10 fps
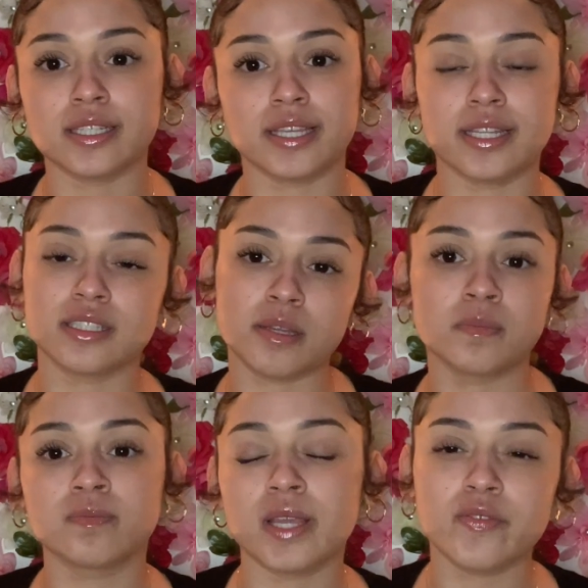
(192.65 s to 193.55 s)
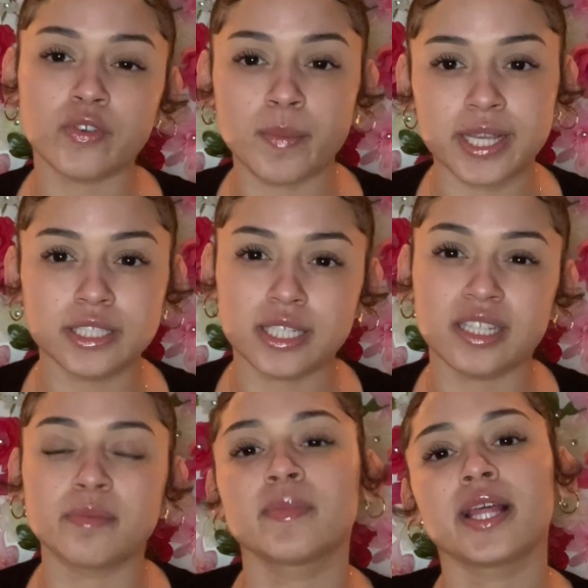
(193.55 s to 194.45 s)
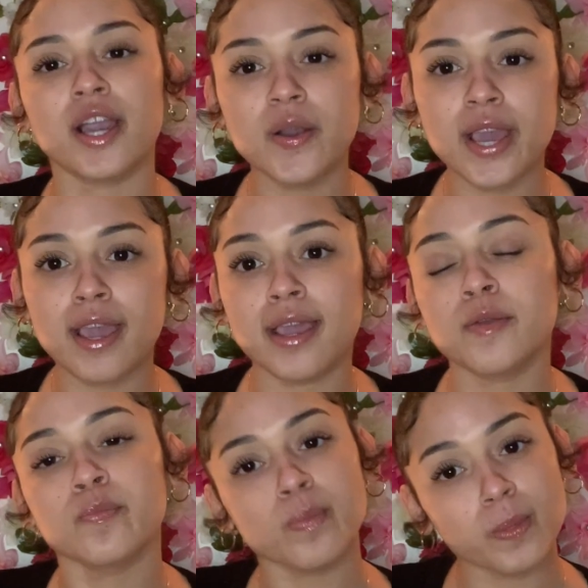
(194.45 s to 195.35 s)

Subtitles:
get some information, be like, okay,